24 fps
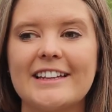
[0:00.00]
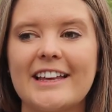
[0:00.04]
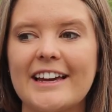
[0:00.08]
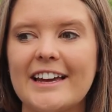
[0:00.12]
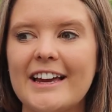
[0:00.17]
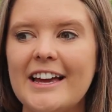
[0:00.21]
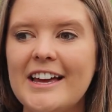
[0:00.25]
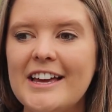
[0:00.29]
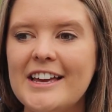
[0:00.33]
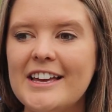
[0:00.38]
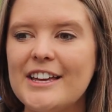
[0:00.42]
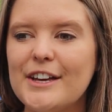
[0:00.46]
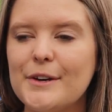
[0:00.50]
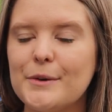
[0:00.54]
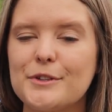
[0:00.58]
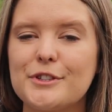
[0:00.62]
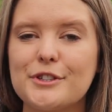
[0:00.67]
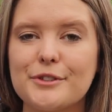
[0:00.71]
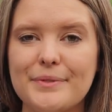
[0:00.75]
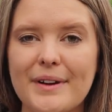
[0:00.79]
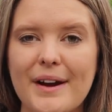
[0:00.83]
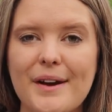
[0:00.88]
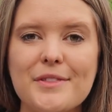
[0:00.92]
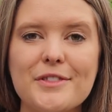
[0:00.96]
Like, it was
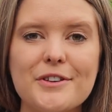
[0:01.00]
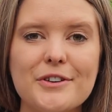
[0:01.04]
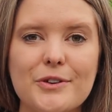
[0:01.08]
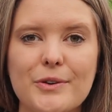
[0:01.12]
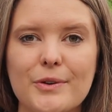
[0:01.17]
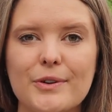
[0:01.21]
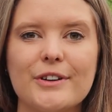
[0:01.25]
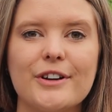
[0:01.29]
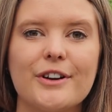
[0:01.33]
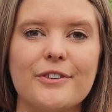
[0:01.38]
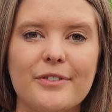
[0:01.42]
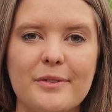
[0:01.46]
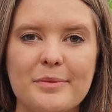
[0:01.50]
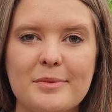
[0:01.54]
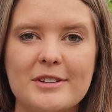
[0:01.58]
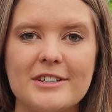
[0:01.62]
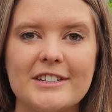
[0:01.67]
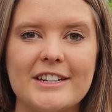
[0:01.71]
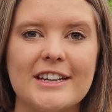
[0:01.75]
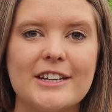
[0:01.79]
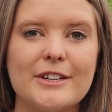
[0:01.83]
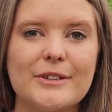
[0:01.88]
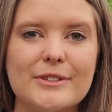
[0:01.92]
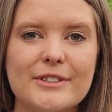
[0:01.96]
around the corner from the
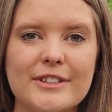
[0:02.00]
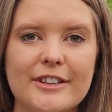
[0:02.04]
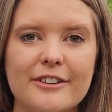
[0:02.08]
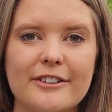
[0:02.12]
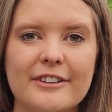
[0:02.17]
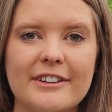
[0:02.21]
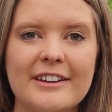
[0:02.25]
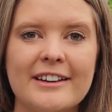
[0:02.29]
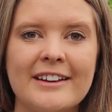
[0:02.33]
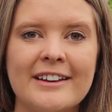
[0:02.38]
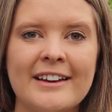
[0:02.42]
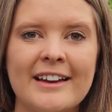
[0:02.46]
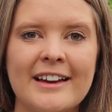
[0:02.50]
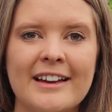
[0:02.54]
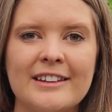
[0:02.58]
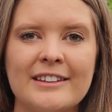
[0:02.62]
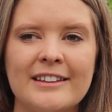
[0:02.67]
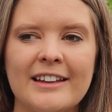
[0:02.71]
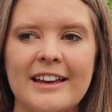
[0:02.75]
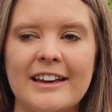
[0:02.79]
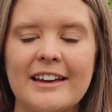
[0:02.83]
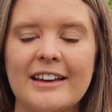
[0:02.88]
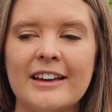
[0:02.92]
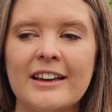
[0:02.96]
day use area and
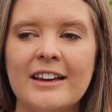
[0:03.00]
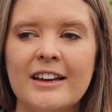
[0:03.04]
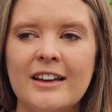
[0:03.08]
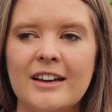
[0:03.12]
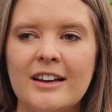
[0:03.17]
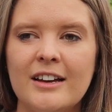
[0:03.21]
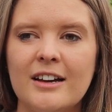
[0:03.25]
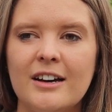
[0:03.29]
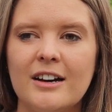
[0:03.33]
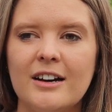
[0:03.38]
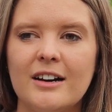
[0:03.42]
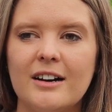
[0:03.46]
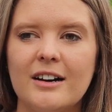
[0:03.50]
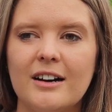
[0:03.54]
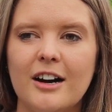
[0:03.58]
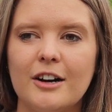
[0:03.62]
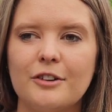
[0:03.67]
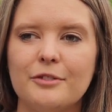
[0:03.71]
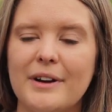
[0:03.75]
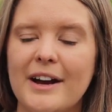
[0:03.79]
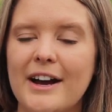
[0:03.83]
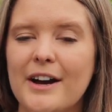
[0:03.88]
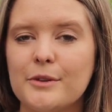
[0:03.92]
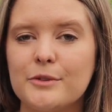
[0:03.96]
like
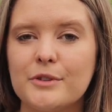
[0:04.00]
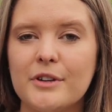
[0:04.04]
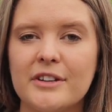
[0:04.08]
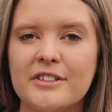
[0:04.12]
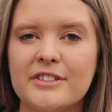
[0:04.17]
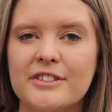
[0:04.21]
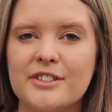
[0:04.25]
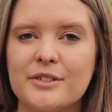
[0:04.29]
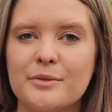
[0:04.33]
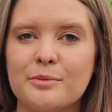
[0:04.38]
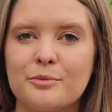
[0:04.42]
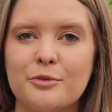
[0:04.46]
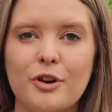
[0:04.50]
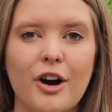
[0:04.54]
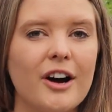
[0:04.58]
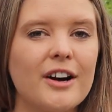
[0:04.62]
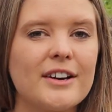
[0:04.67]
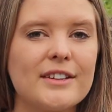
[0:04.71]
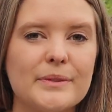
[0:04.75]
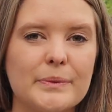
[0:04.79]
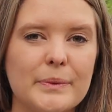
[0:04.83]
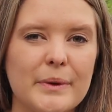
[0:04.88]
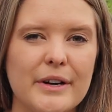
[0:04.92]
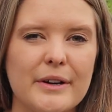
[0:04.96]
around on some
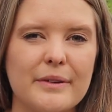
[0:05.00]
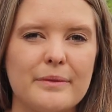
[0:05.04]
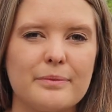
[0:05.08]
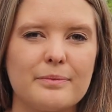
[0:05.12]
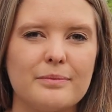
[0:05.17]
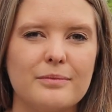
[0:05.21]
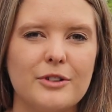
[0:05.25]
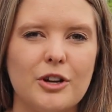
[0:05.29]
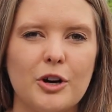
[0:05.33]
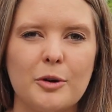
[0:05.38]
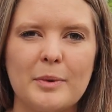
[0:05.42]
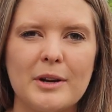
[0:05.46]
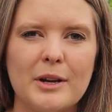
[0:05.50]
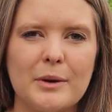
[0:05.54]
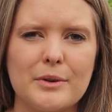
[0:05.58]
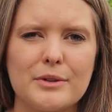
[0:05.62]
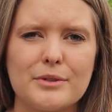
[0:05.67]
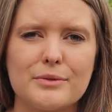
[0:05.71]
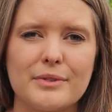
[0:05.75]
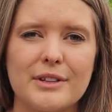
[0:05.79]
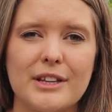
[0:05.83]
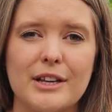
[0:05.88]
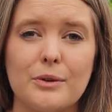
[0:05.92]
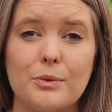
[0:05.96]
rocks where nobody
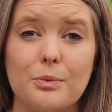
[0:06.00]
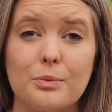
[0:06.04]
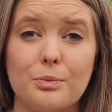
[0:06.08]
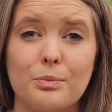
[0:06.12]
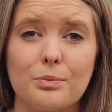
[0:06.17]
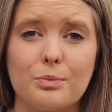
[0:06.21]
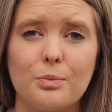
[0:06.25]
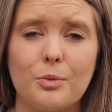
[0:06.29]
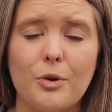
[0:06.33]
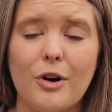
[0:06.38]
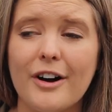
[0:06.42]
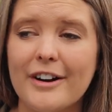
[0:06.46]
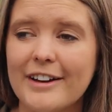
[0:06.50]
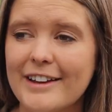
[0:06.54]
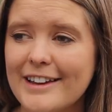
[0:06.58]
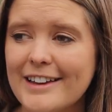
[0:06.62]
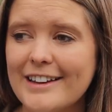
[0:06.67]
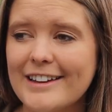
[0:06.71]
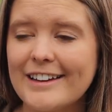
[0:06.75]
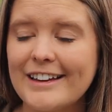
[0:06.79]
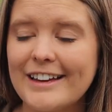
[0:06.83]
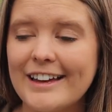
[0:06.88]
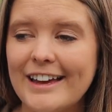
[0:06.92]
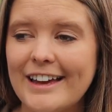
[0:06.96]
was really
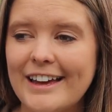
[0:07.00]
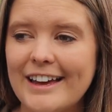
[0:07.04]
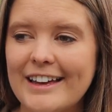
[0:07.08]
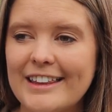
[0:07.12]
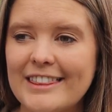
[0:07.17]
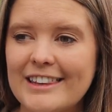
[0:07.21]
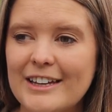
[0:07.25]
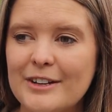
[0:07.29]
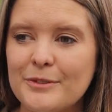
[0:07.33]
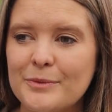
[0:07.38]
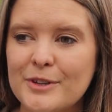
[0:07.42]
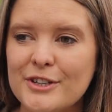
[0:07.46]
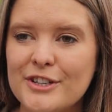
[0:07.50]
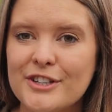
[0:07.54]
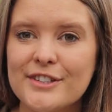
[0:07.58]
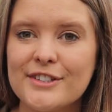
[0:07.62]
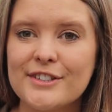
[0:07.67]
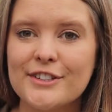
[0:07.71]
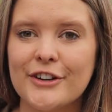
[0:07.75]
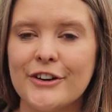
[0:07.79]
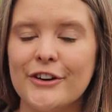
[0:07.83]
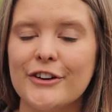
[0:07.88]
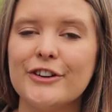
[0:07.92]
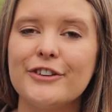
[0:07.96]
walking, and then we just
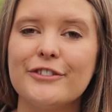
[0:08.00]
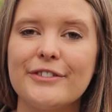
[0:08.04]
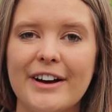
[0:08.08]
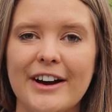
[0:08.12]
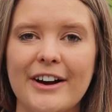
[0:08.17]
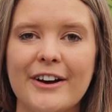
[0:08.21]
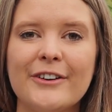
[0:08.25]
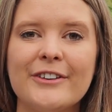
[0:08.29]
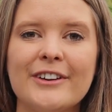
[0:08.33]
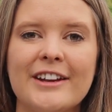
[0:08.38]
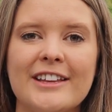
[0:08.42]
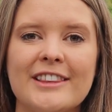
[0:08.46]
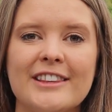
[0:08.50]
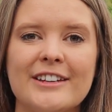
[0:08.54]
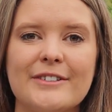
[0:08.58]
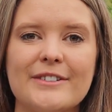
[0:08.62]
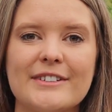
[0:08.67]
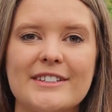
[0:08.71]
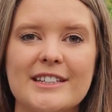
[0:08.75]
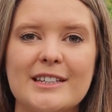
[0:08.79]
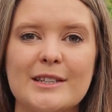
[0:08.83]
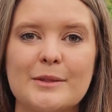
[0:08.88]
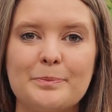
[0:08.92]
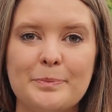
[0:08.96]
turned around and there
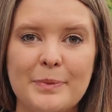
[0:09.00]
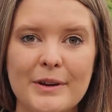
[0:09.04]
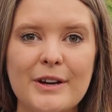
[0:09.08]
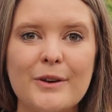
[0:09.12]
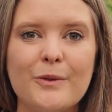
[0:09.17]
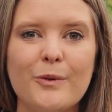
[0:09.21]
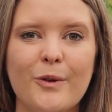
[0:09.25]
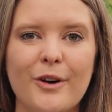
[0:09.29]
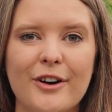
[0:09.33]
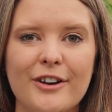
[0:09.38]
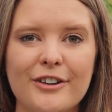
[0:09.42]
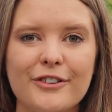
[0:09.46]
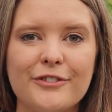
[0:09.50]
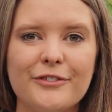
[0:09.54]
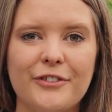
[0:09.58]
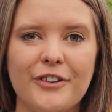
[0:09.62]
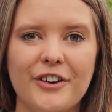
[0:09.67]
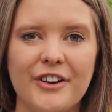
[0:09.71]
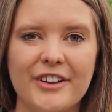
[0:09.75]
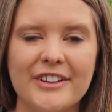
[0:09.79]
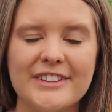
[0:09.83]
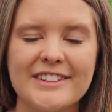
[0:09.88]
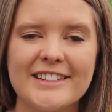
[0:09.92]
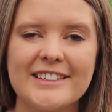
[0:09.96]
was this big
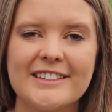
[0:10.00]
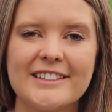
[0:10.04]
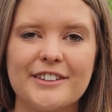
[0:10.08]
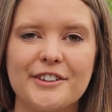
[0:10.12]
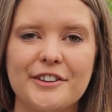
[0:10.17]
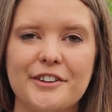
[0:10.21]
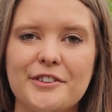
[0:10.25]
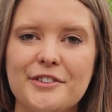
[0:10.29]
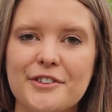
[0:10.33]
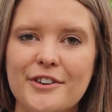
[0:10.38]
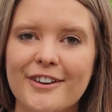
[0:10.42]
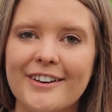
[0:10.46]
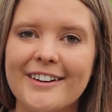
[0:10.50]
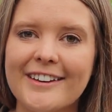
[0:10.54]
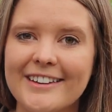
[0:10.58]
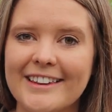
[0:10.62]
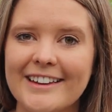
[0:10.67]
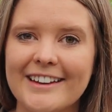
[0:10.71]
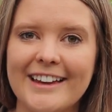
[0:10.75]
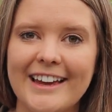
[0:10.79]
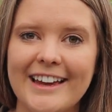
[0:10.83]
waterfall in this little nook in the